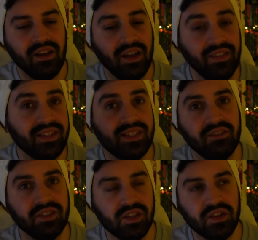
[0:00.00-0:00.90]
in the
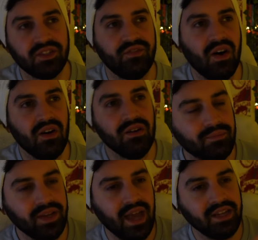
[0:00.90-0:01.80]
series thus far.
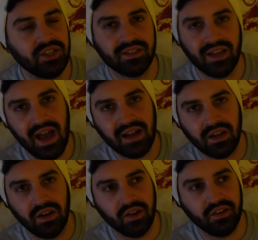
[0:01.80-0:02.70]
But yeah, he does
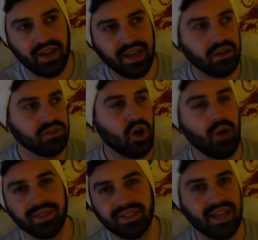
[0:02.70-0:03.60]
lack a lot of like
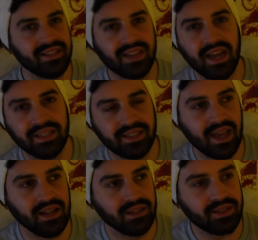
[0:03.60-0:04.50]
common sense kind of
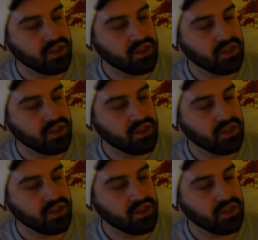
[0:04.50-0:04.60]
skills.